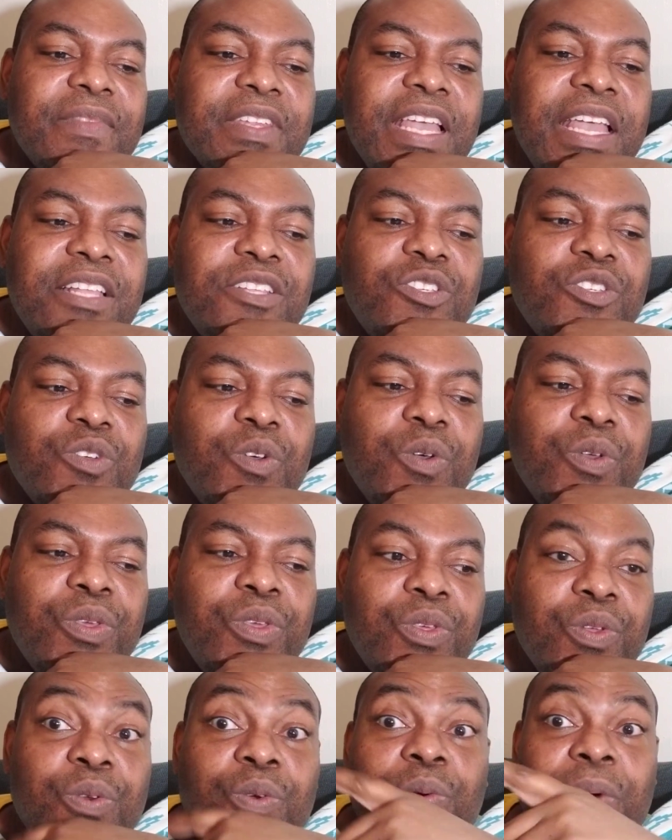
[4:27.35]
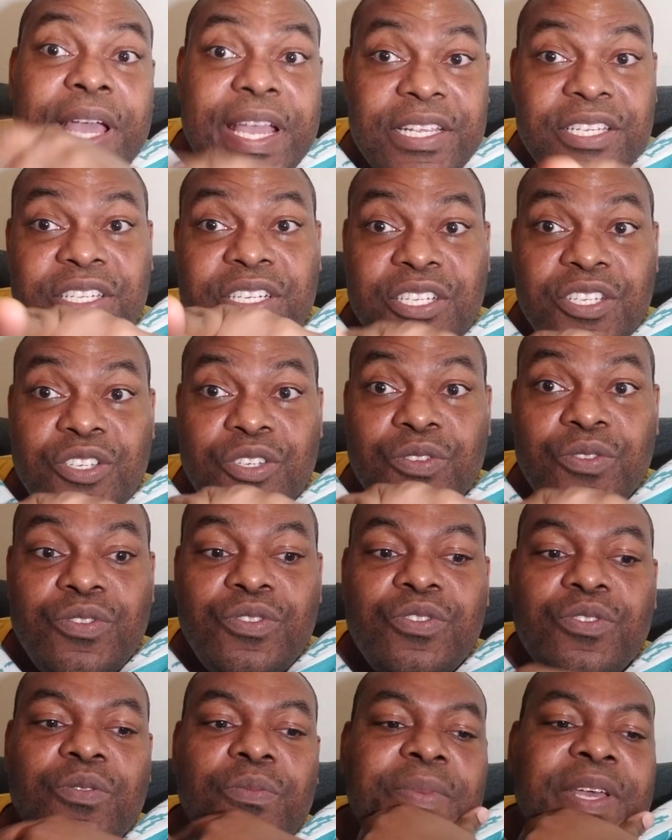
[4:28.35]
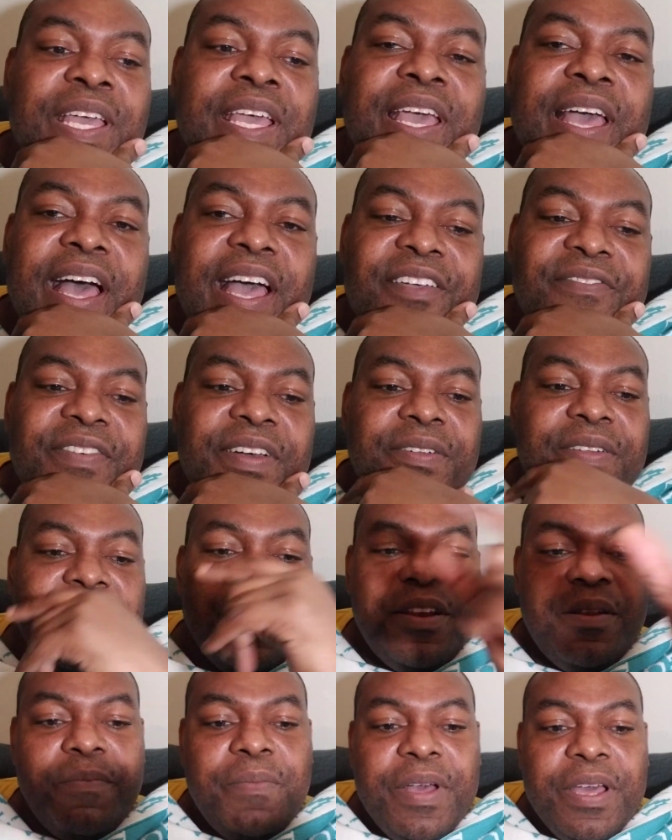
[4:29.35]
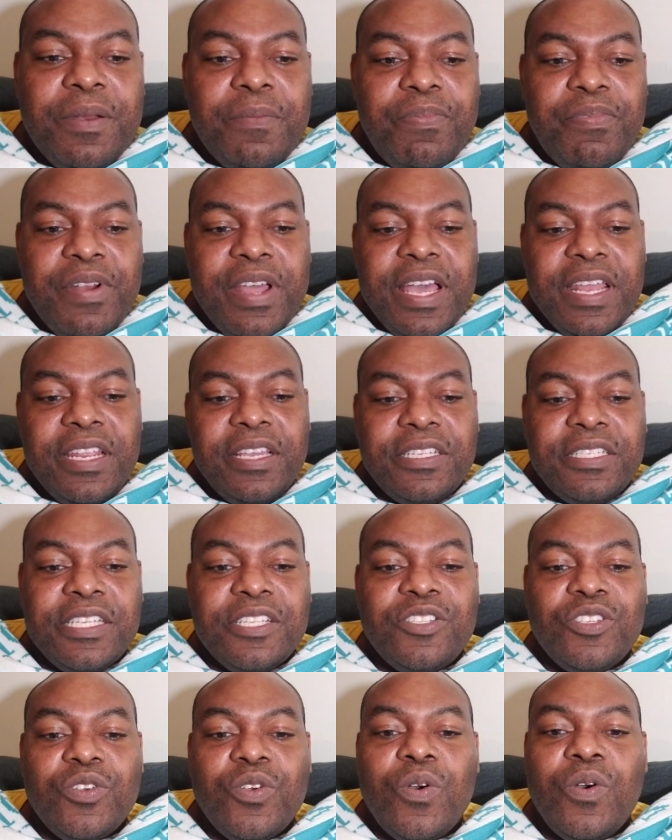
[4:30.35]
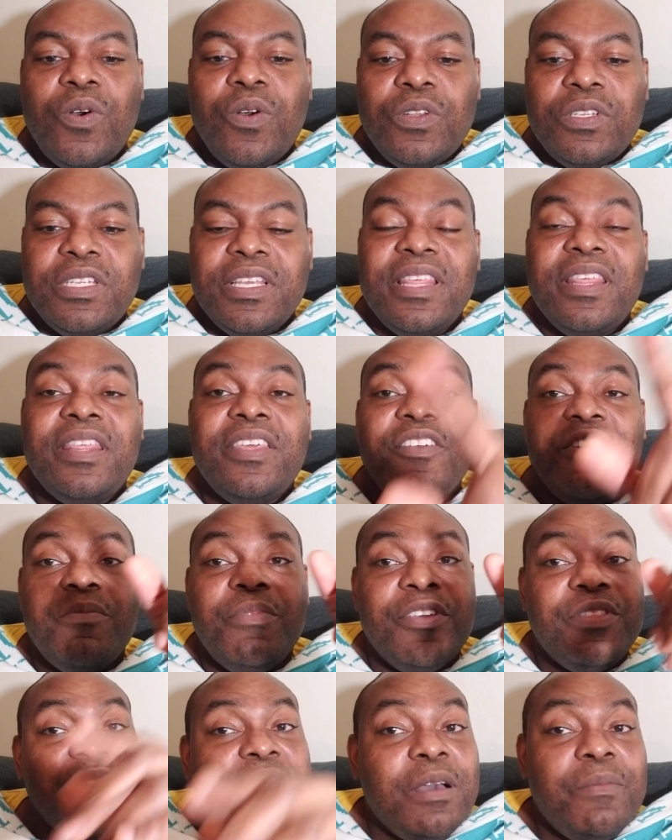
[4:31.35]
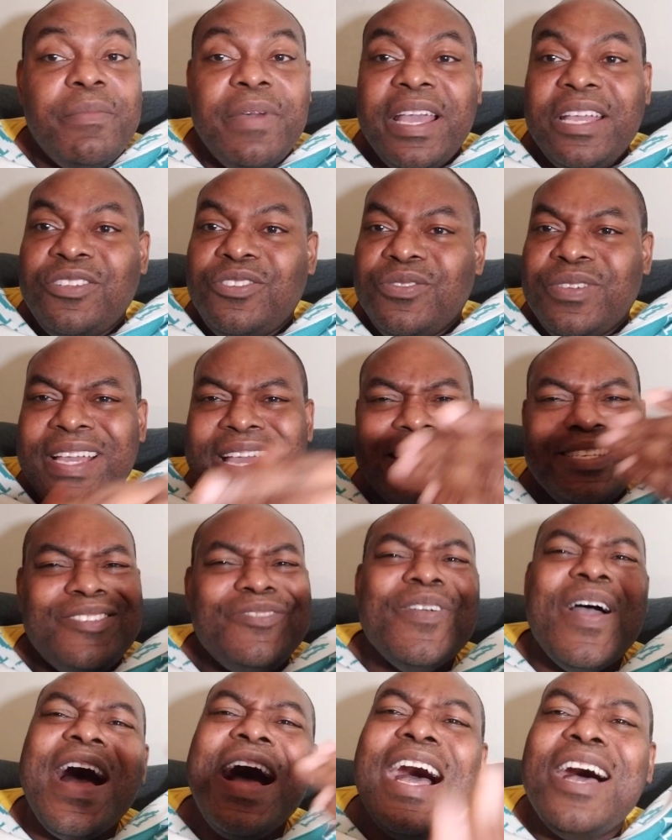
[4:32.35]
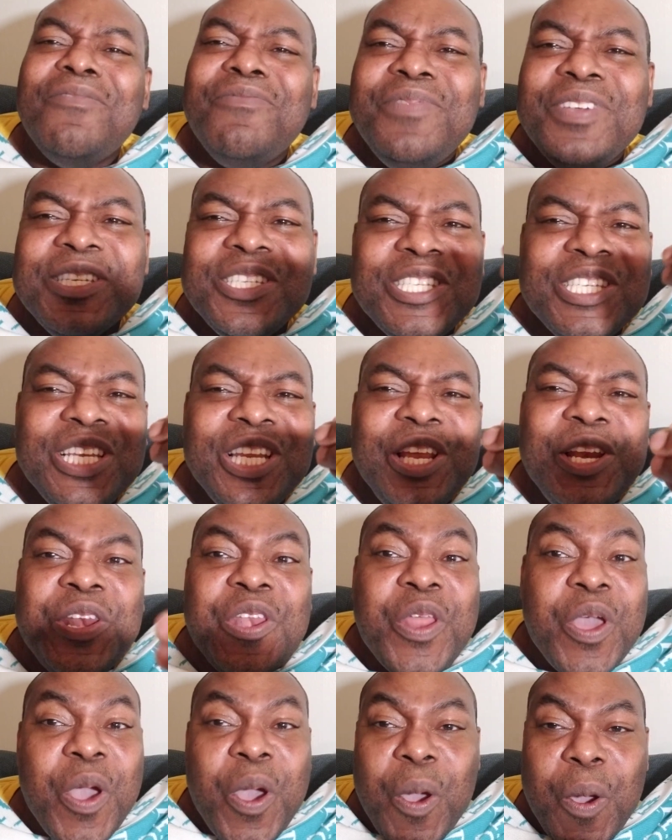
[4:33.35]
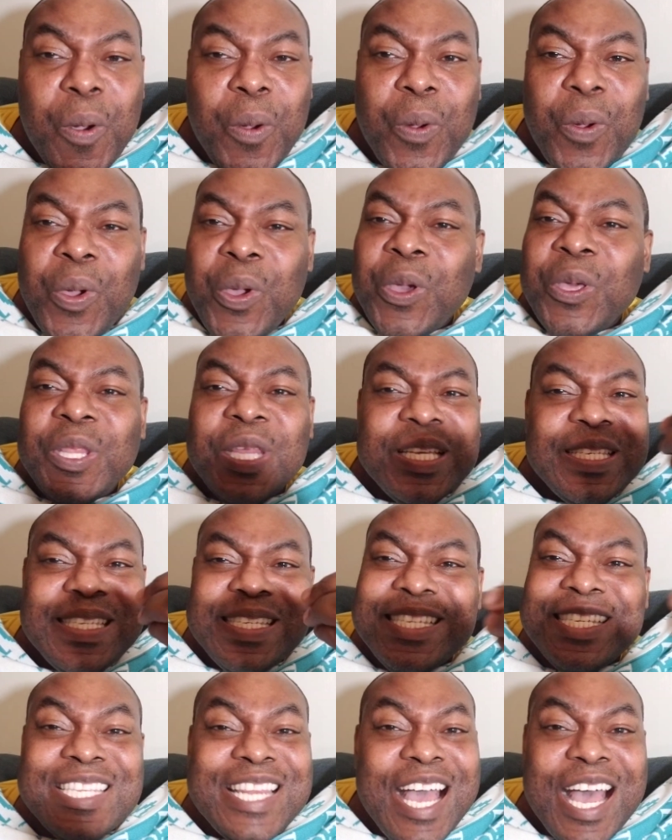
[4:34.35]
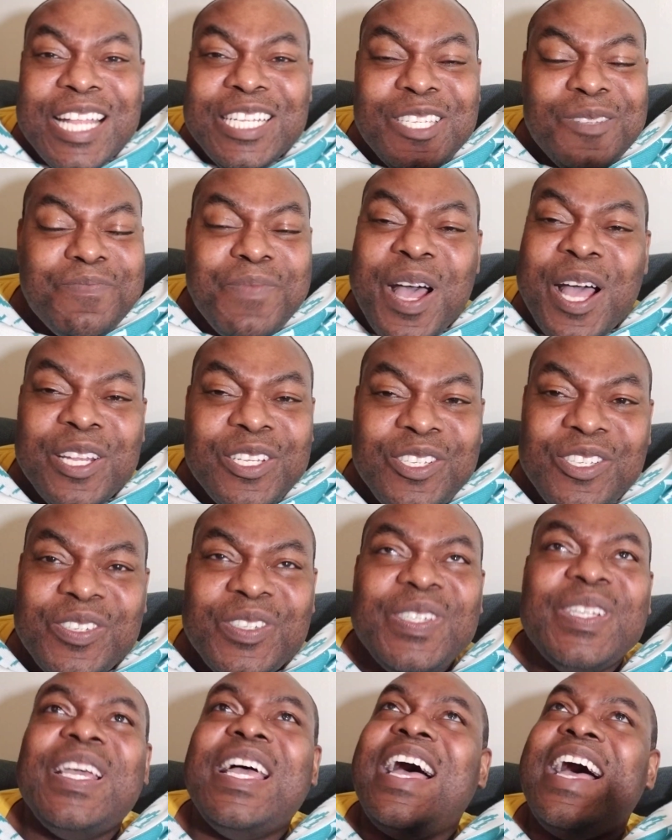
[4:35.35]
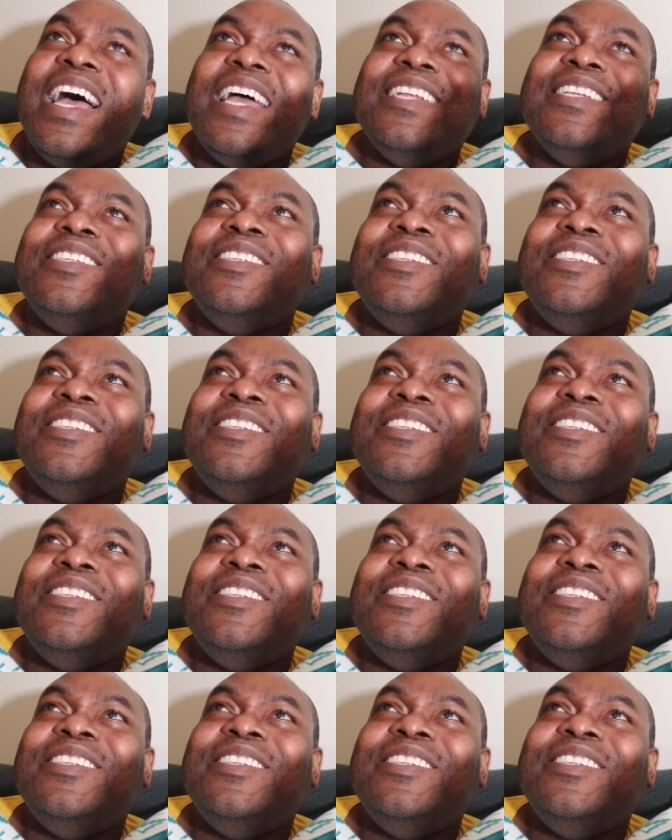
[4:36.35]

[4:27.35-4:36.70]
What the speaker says: And so through actually YouTube, I found out about a product. It's called Therabreath. Now, mind you guys, you obviously know this is not sponsored. I